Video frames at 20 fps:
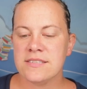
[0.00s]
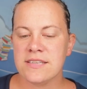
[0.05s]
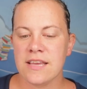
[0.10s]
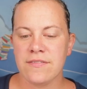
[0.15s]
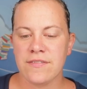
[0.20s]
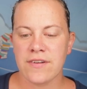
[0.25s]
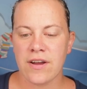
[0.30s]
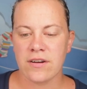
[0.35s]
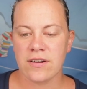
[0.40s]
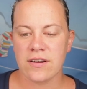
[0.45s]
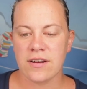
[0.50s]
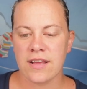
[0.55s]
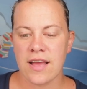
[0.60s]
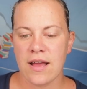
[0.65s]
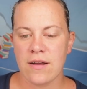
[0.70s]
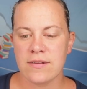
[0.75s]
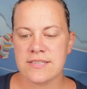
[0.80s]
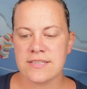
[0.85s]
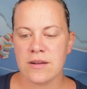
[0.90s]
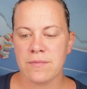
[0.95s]
Safeguarded
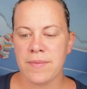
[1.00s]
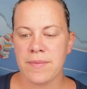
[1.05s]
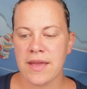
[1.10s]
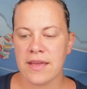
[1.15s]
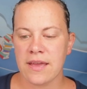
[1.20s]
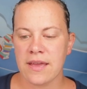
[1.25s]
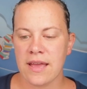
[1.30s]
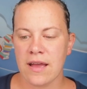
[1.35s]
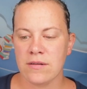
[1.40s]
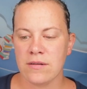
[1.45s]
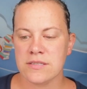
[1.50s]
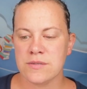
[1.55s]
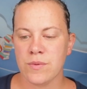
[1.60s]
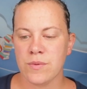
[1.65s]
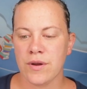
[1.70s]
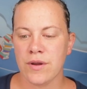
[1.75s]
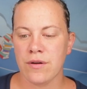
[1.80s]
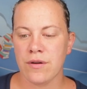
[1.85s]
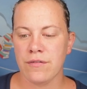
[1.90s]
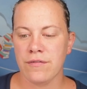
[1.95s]
accounts are bank accounts
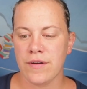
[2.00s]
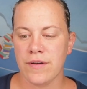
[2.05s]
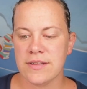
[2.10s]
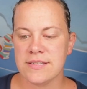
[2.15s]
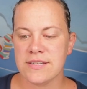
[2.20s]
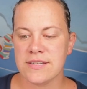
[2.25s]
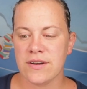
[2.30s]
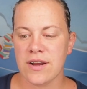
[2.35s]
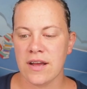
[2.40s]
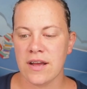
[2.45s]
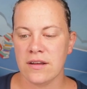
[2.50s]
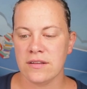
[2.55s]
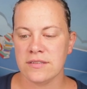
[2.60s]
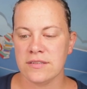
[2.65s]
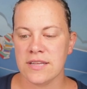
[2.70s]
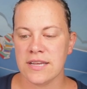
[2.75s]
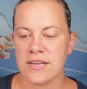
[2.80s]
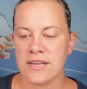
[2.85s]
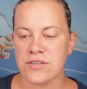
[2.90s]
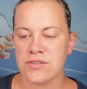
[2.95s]
where your funds are
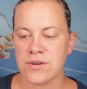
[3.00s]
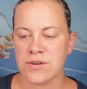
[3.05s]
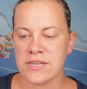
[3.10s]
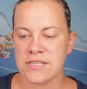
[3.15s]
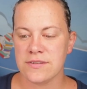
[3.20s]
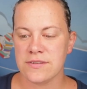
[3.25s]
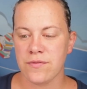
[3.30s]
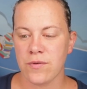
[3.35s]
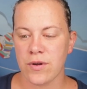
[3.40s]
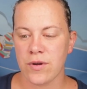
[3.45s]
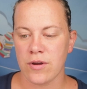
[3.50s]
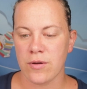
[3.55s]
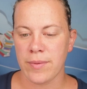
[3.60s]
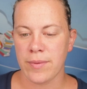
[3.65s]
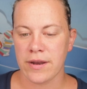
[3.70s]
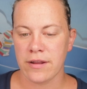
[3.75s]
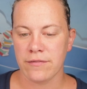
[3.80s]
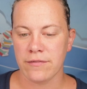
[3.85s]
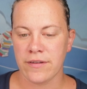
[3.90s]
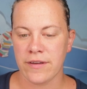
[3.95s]
held in trust for your
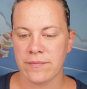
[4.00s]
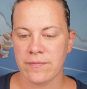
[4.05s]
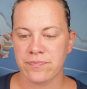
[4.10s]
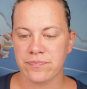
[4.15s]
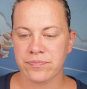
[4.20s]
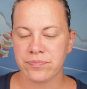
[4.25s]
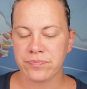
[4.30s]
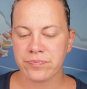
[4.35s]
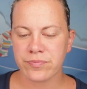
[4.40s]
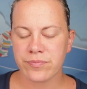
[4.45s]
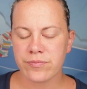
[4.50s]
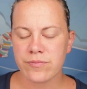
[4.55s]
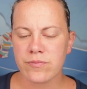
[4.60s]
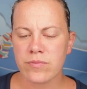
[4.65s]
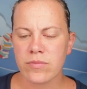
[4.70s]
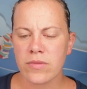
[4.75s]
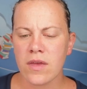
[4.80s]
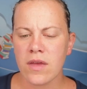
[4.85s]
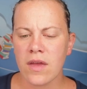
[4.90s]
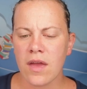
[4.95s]
benefit.
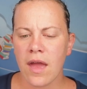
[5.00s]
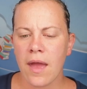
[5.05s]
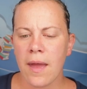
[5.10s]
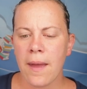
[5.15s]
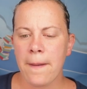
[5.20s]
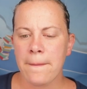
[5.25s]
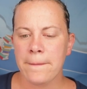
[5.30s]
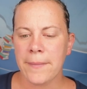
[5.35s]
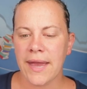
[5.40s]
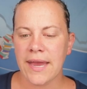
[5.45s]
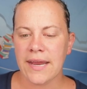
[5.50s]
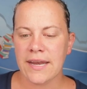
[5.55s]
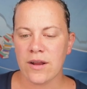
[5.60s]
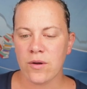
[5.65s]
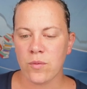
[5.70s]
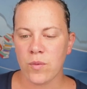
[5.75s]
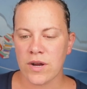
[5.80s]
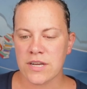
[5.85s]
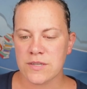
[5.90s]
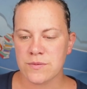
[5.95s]

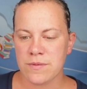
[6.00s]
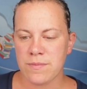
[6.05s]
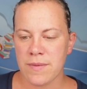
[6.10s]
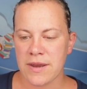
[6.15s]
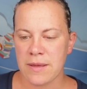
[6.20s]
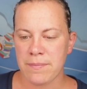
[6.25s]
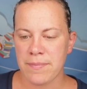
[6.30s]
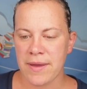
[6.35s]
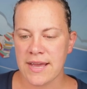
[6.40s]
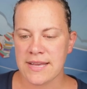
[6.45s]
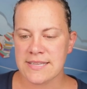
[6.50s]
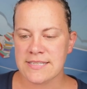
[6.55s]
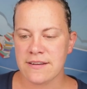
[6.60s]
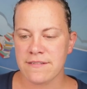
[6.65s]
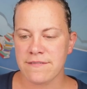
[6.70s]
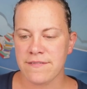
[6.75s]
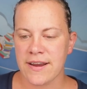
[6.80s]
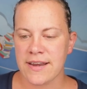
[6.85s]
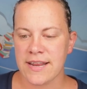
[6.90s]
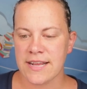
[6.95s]
Payoneer works with many banks
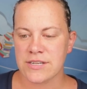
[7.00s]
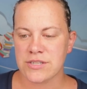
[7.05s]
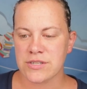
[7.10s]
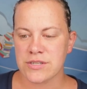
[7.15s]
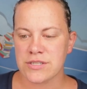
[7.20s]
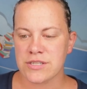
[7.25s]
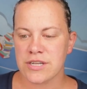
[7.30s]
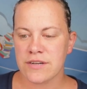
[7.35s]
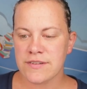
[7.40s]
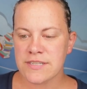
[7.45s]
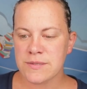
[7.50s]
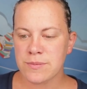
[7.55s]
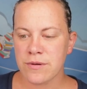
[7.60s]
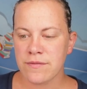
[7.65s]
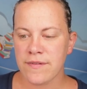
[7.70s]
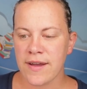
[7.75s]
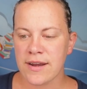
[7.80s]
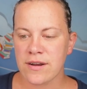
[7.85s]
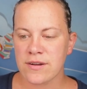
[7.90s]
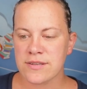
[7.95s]
and financial service
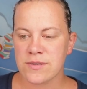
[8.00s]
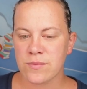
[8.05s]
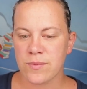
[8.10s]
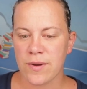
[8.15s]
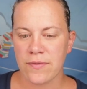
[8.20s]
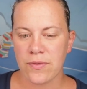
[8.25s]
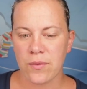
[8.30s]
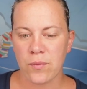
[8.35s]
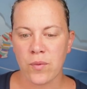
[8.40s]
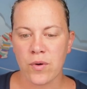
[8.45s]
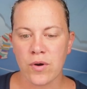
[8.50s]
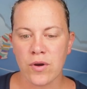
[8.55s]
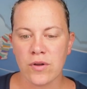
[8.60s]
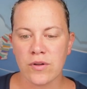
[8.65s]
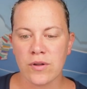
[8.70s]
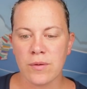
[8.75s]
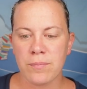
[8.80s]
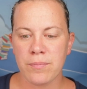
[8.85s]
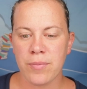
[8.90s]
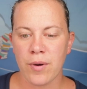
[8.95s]
providers around the
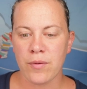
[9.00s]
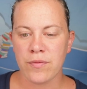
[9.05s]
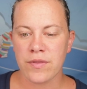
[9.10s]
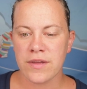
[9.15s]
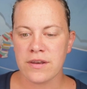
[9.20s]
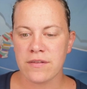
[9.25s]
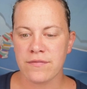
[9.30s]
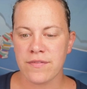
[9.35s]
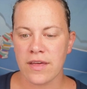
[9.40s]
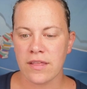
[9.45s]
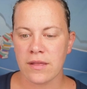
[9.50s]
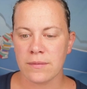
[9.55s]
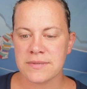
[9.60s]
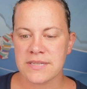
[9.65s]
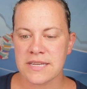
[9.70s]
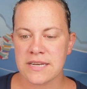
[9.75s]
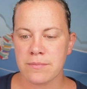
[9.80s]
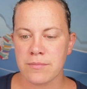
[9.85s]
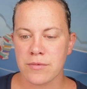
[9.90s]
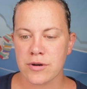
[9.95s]
world, both in
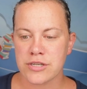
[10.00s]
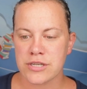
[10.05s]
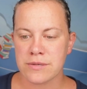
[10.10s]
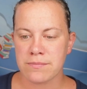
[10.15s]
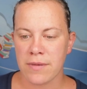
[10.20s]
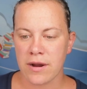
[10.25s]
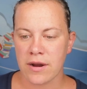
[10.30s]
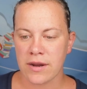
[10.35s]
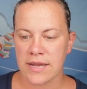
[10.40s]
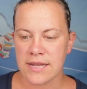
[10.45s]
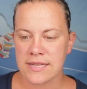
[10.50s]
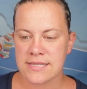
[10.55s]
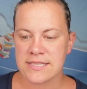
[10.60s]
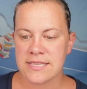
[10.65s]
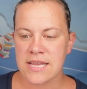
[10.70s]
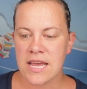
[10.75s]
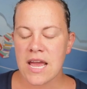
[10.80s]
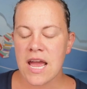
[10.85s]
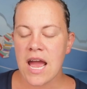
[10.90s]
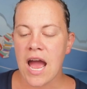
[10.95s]
developed and emerging
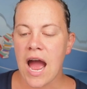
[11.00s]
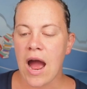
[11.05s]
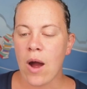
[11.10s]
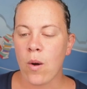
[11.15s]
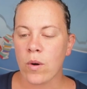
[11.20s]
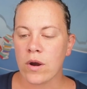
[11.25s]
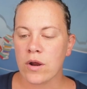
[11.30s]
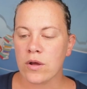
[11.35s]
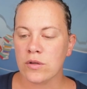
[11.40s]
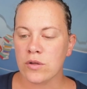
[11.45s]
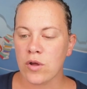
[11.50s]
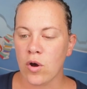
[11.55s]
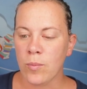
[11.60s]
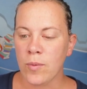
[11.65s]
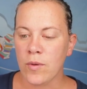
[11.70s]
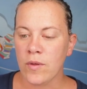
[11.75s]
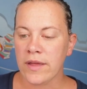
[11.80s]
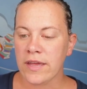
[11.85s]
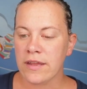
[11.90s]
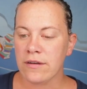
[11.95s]
markets. Our
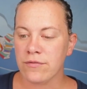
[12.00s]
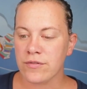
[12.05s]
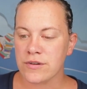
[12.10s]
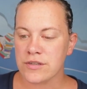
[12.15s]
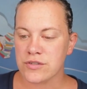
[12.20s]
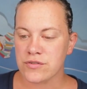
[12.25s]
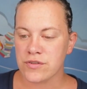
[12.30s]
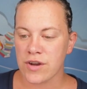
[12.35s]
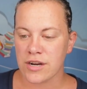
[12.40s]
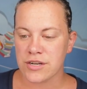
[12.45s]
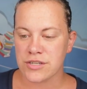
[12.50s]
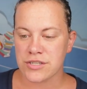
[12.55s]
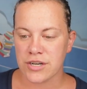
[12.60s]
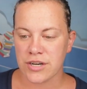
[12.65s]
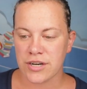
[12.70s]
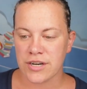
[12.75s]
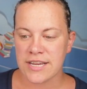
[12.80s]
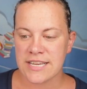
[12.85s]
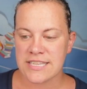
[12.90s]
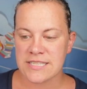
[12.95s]
global
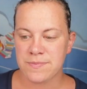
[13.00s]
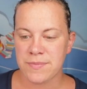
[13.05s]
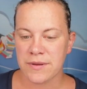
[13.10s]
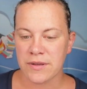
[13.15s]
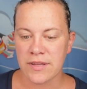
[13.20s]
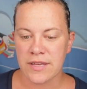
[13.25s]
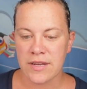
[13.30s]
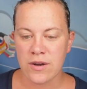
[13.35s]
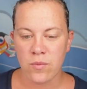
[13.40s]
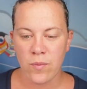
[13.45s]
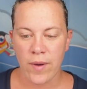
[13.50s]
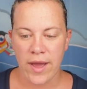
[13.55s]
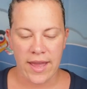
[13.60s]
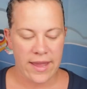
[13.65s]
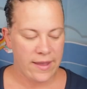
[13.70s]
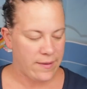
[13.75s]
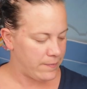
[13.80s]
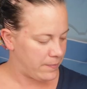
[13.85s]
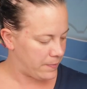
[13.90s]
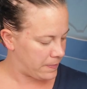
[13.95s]
infrastructure is built in a
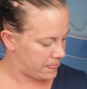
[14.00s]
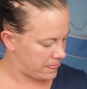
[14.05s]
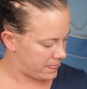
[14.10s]
way